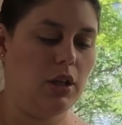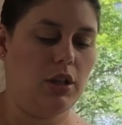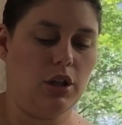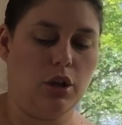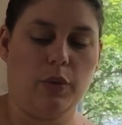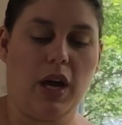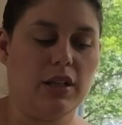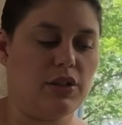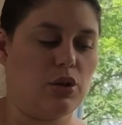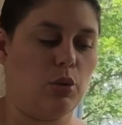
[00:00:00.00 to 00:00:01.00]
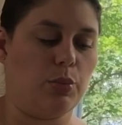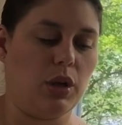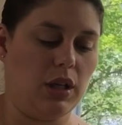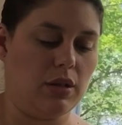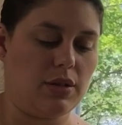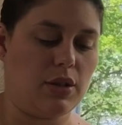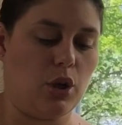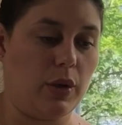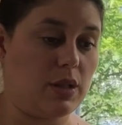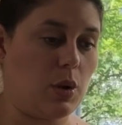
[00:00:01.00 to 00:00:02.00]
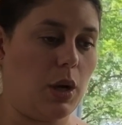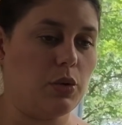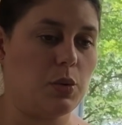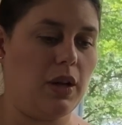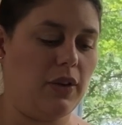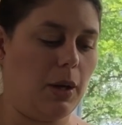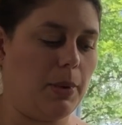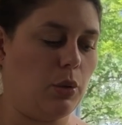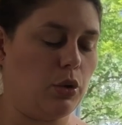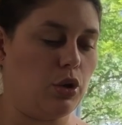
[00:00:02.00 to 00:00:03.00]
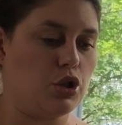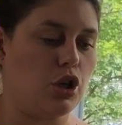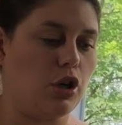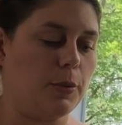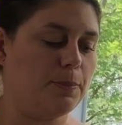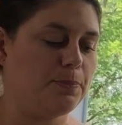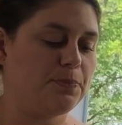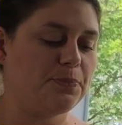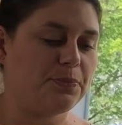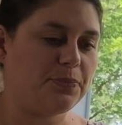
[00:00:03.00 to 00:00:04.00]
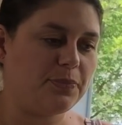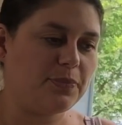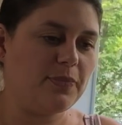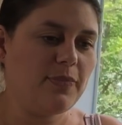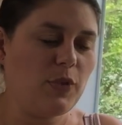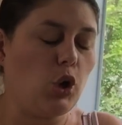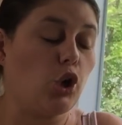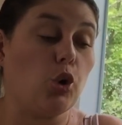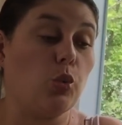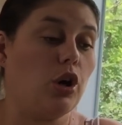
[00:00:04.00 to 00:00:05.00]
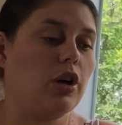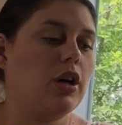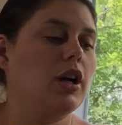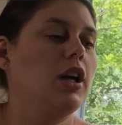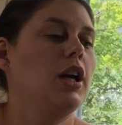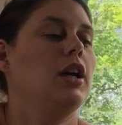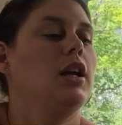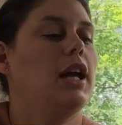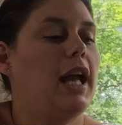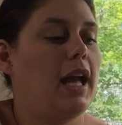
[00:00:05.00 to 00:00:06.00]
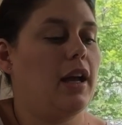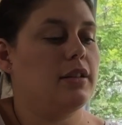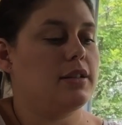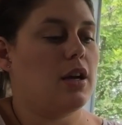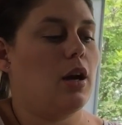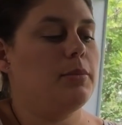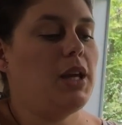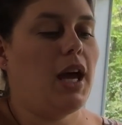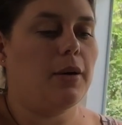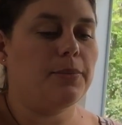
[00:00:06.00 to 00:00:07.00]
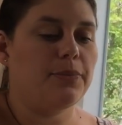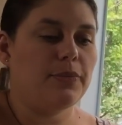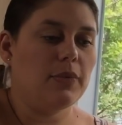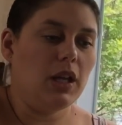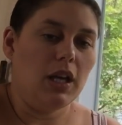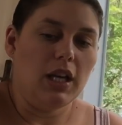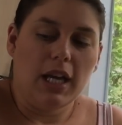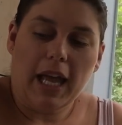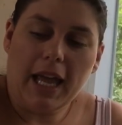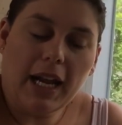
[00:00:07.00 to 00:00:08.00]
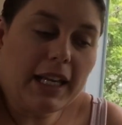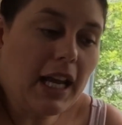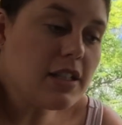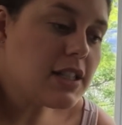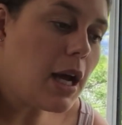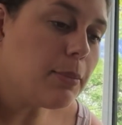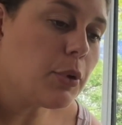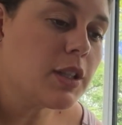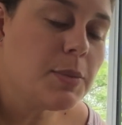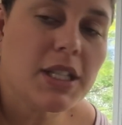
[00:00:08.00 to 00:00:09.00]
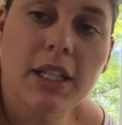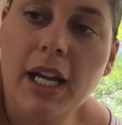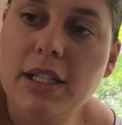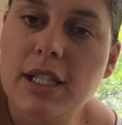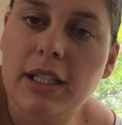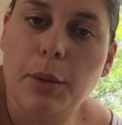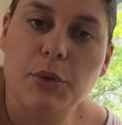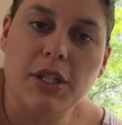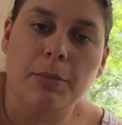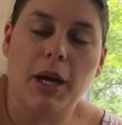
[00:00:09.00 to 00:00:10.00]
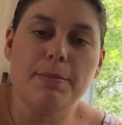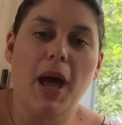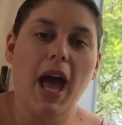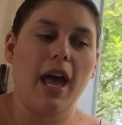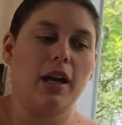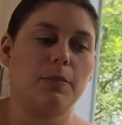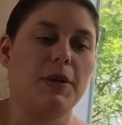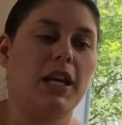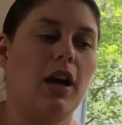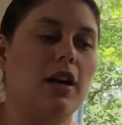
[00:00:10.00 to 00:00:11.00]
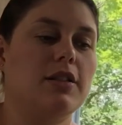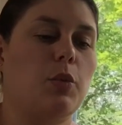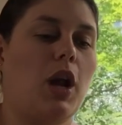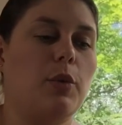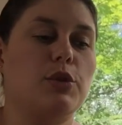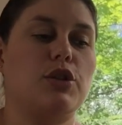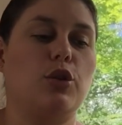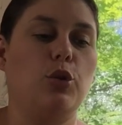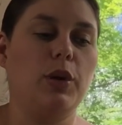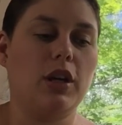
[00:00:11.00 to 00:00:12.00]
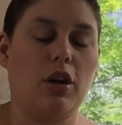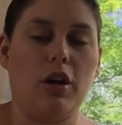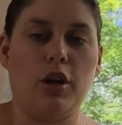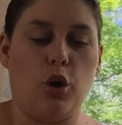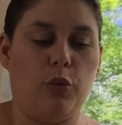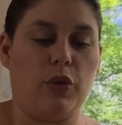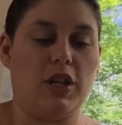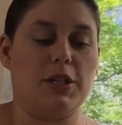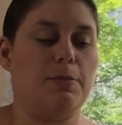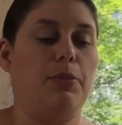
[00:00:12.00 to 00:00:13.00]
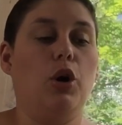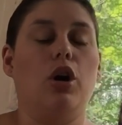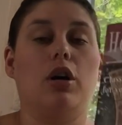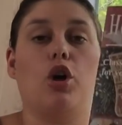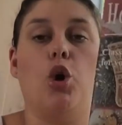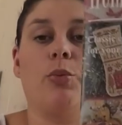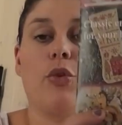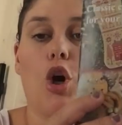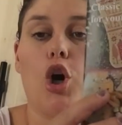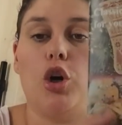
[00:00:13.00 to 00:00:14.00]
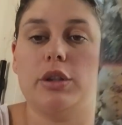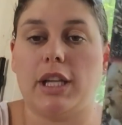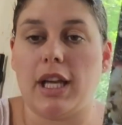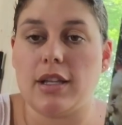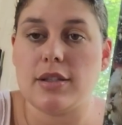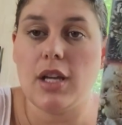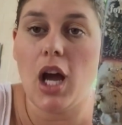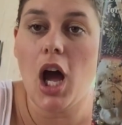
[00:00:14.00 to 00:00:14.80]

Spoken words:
You know, that is so pretty. So that's why I was raving about her chart, or her work. And yeah. And I guess that brings me to the next thing that was in my bag, because when I was oohing and awing over this book, Home for the Holidays,